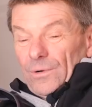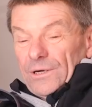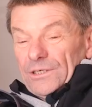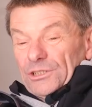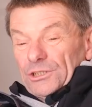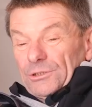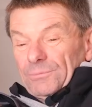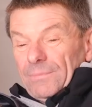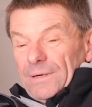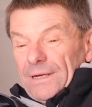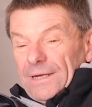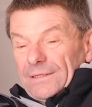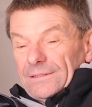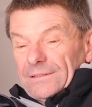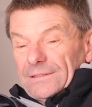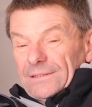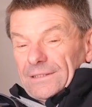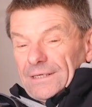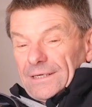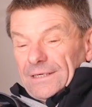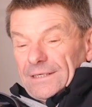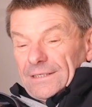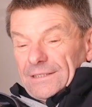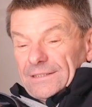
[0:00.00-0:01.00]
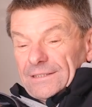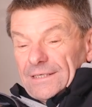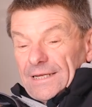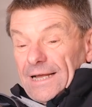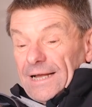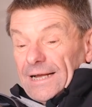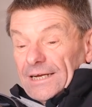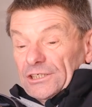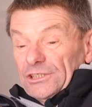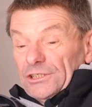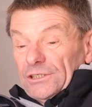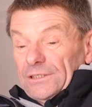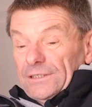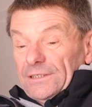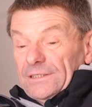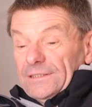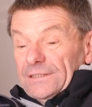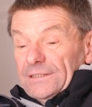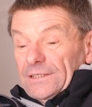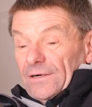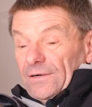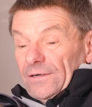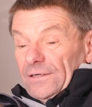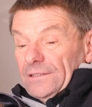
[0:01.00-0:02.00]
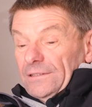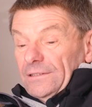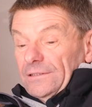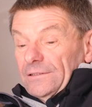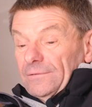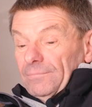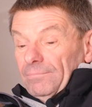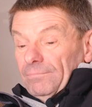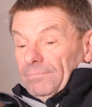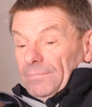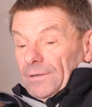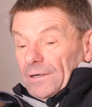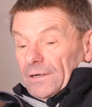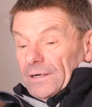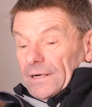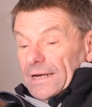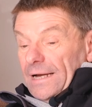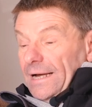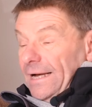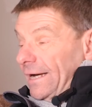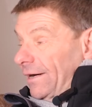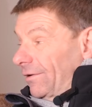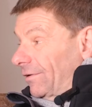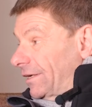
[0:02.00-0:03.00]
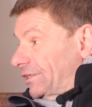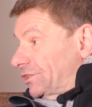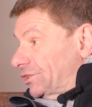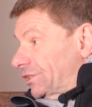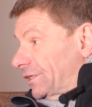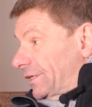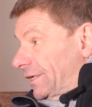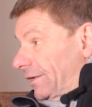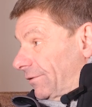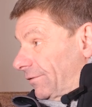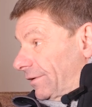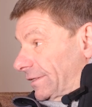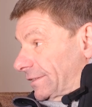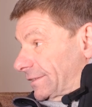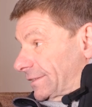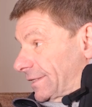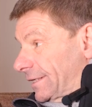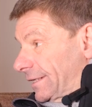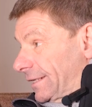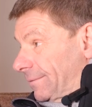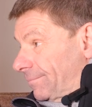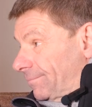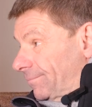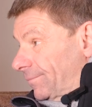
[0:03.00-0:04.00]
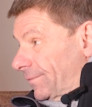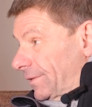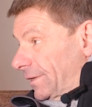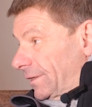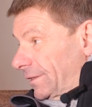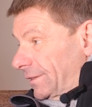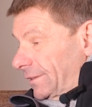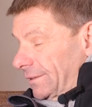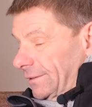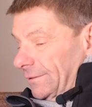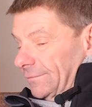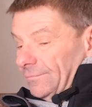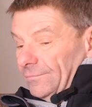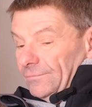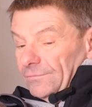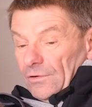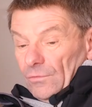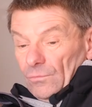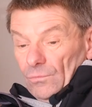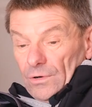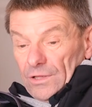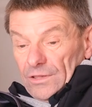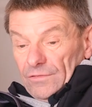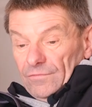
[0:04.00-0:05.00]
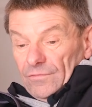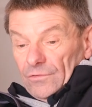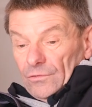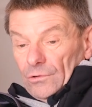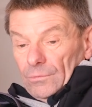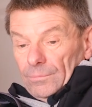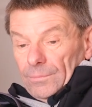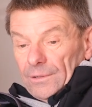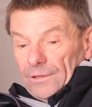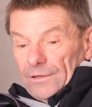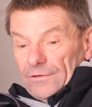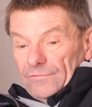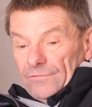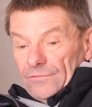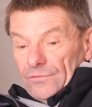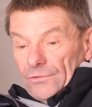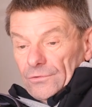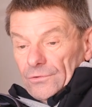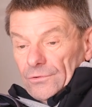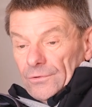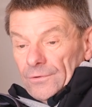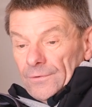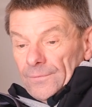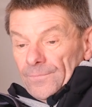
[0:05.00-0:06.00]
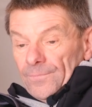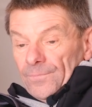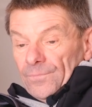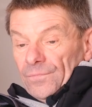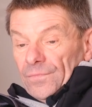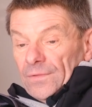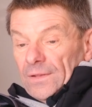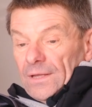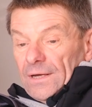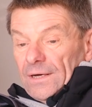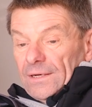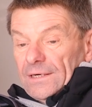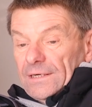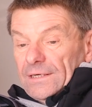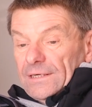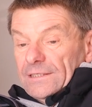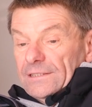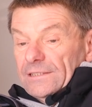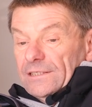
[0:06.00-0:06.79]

winch mount is actually designed by our engineering team with 4x4, and it